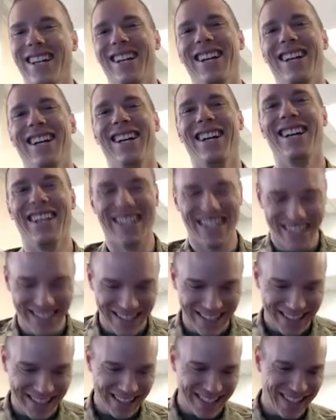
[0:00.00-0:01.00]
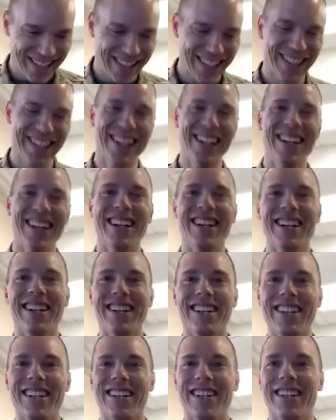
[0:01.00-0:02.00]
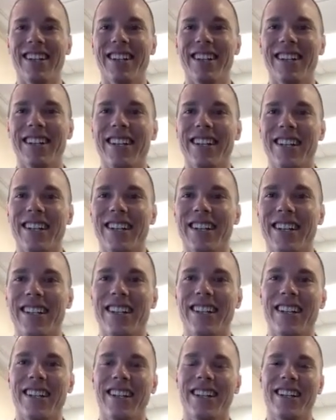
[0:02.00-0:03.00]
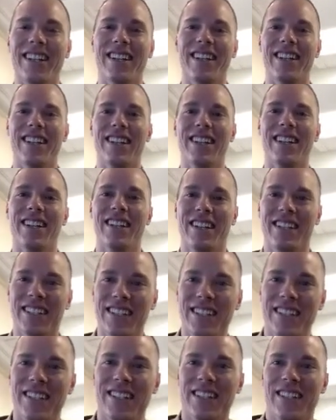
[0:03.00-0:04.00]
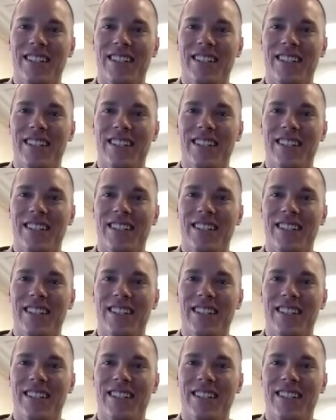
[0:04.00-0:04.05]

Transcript: (silent)